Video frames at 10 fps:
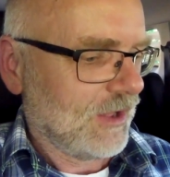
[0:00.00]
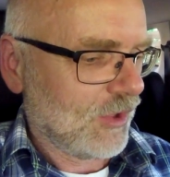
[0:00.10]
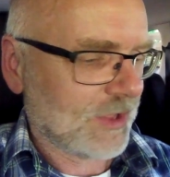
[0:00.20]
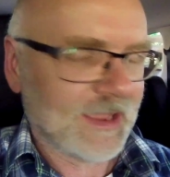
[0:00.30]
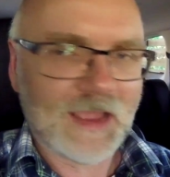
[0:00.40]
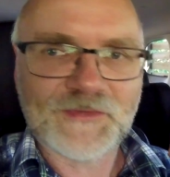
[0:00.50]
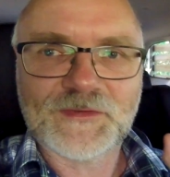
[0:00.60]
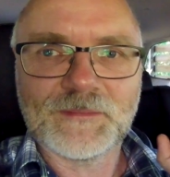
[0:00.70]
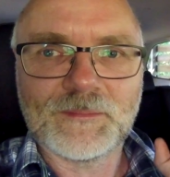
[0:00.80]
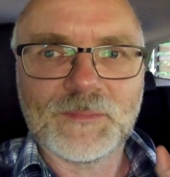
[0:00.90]
Okay
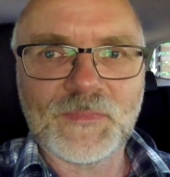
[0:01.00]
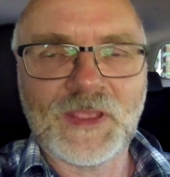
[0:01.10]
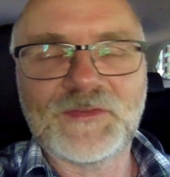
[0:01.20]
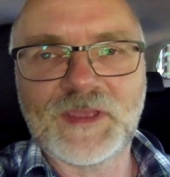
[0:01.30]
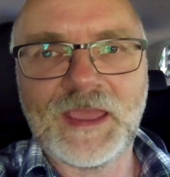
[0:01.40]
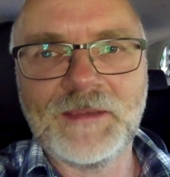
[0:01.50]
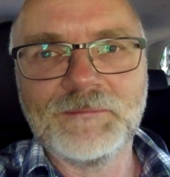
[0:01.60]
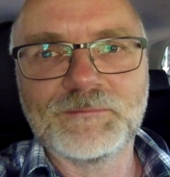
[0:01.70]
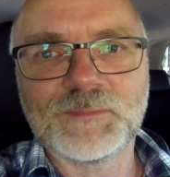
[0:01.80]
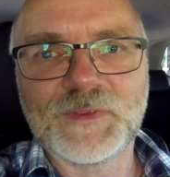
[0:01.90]
guys, thanks again.
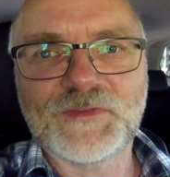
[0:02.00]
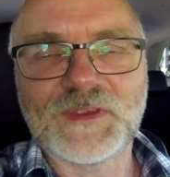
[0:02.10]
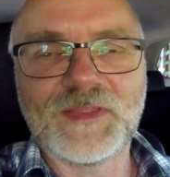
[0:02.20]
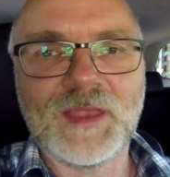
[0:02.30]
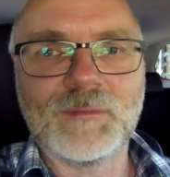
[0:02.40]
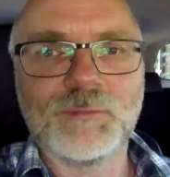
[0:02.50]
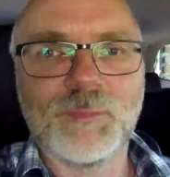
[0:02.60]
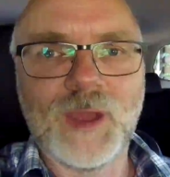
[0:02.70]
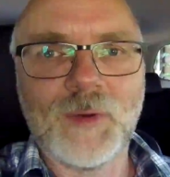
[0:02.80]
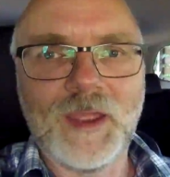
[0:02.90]
See you then.
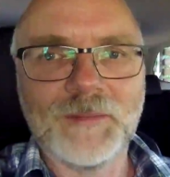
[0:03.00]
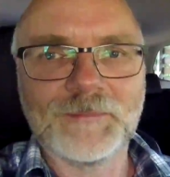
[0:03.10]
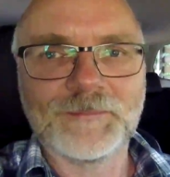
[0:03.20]
Bye bye.